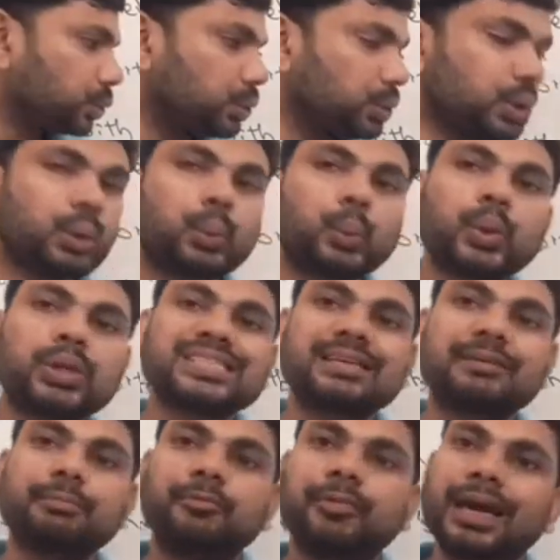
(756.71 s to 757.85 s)
2. What
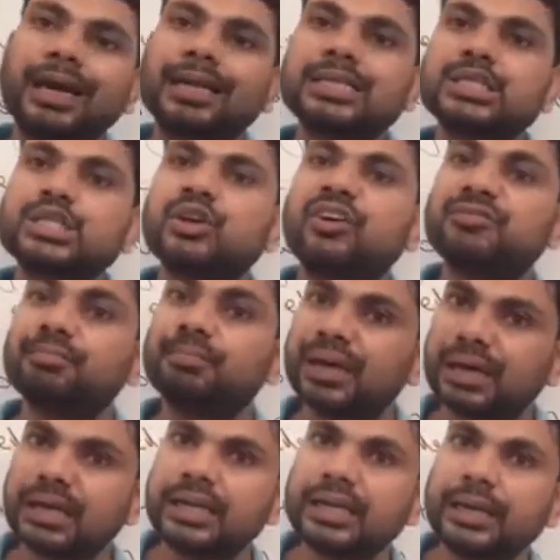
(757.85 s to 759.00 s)
is the valency of
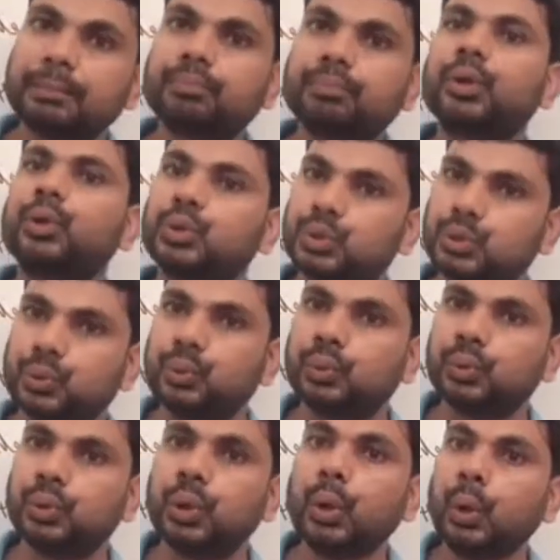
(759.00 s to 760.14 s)
beryllium?
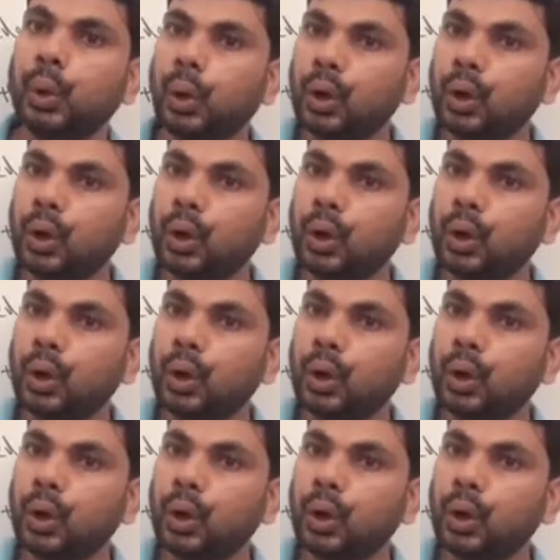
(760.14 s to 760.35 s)
2.